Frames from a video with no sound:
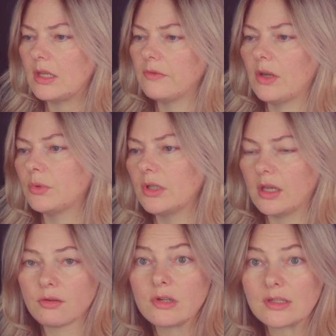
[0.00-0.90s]
If I would
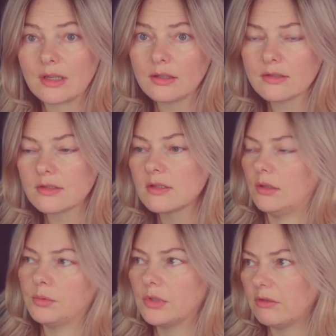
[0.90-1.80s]
like three cells,
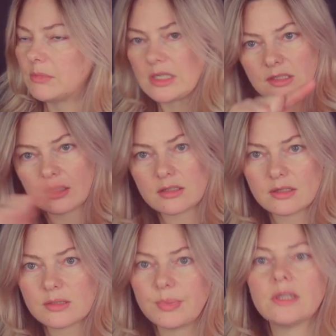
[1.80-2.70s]
that will give me six
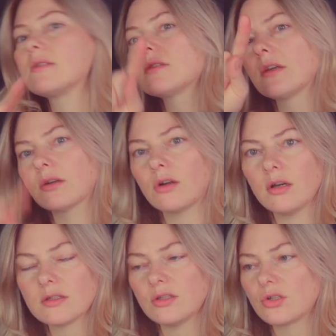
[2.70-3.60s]
spins
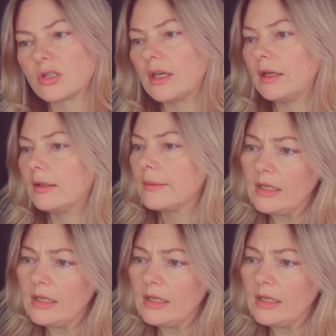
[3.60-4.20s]
across each side,